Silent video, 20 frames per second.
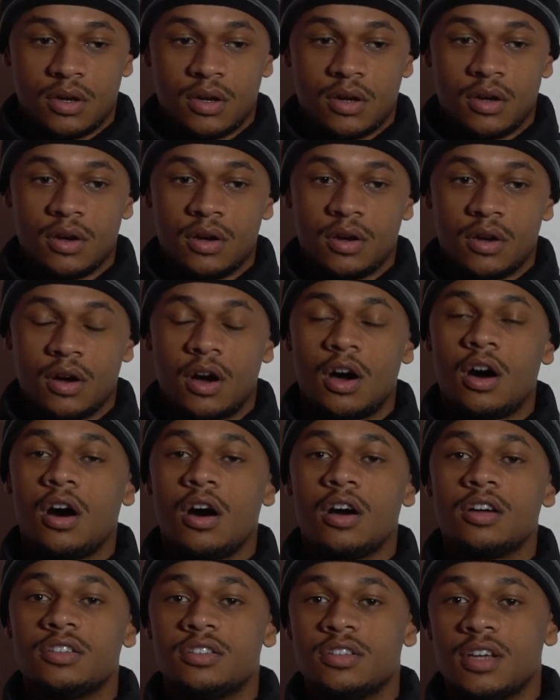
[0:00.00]

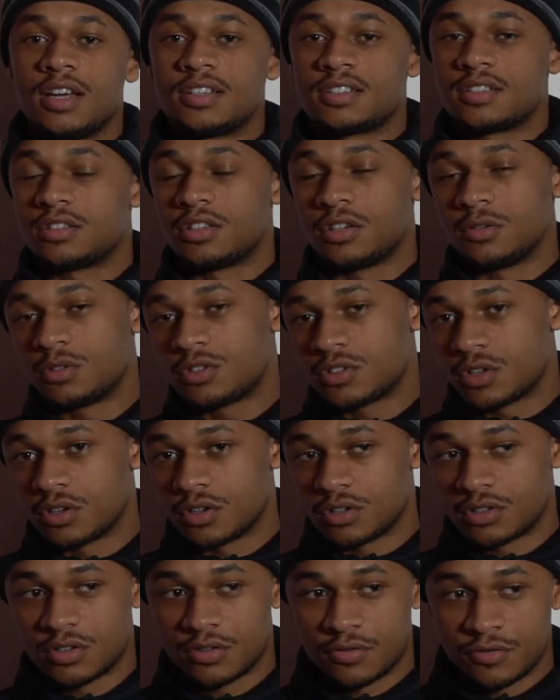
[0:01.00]
hard as
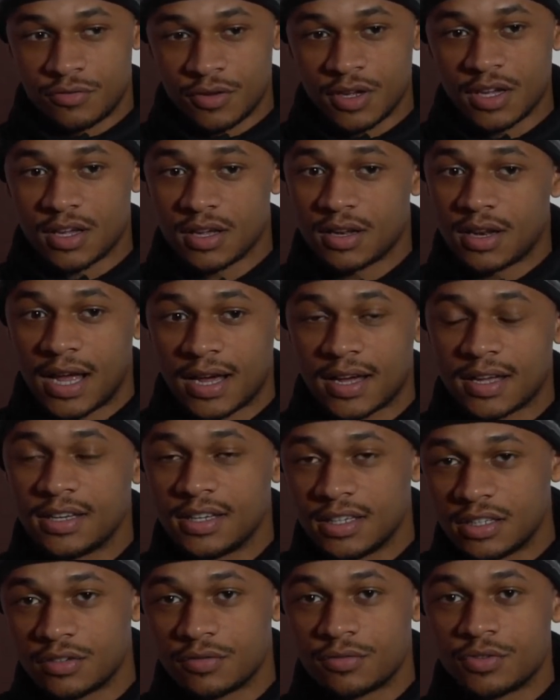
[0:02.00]
to think like an
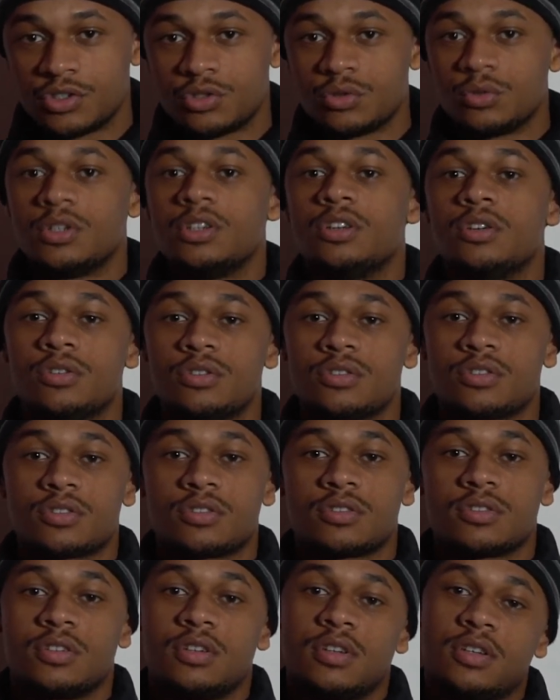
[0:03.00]
individual in
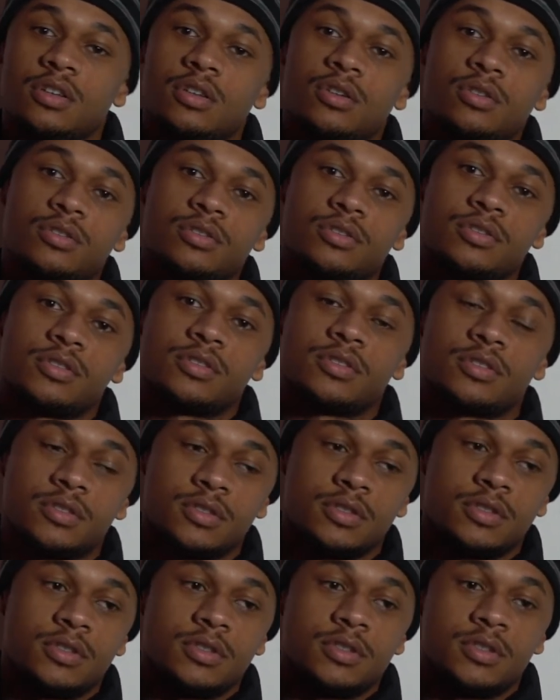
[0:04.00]
those
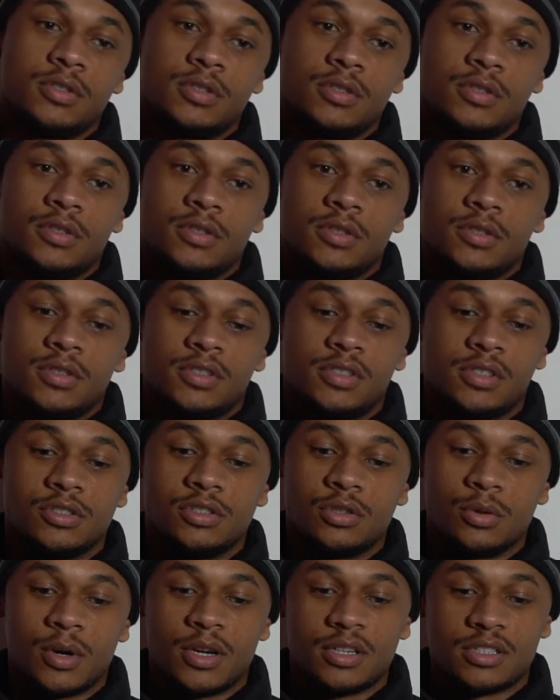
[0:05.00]

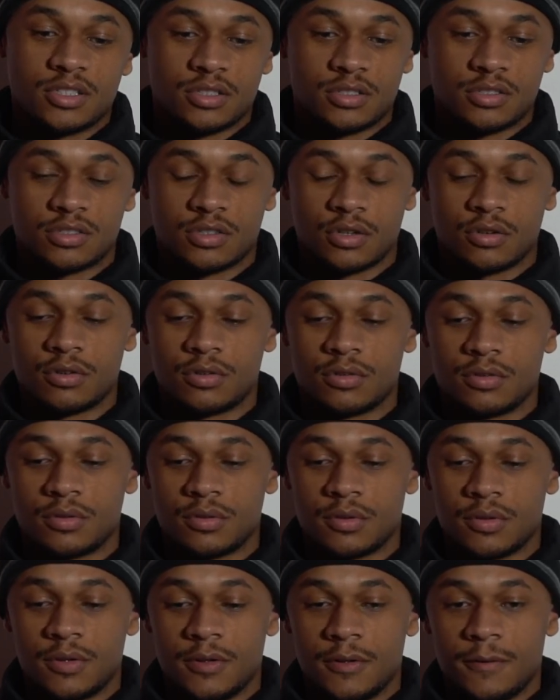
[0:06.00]
situations. So
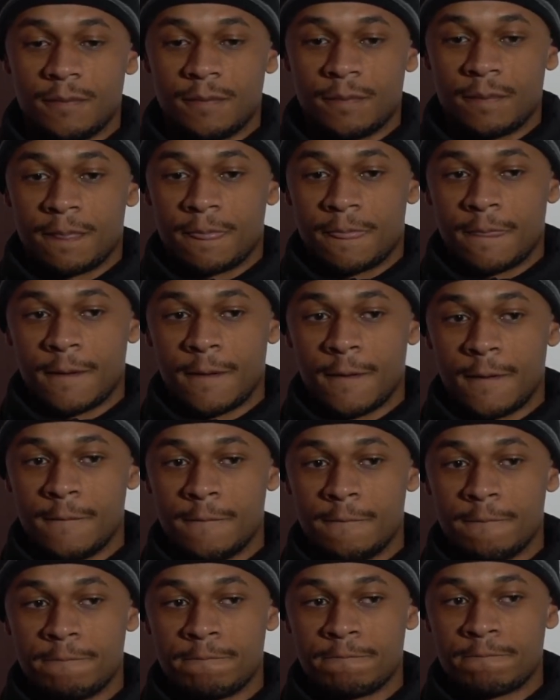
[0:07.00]

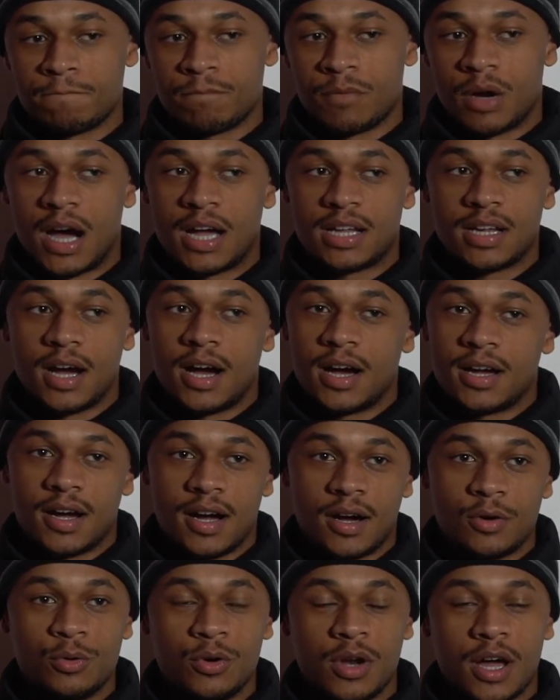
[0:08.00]
I
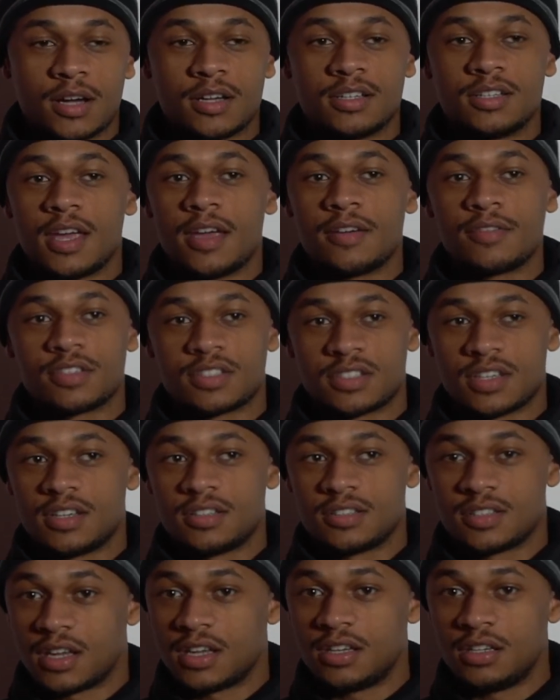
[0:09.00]
all I could ever
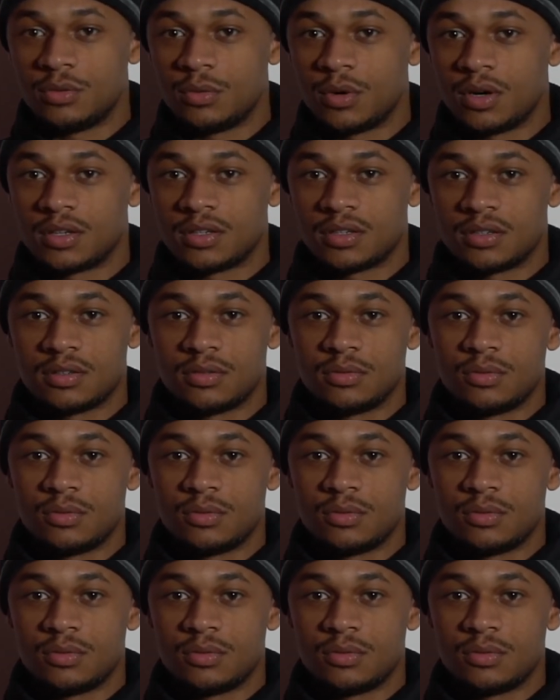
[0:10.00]
say to anyone,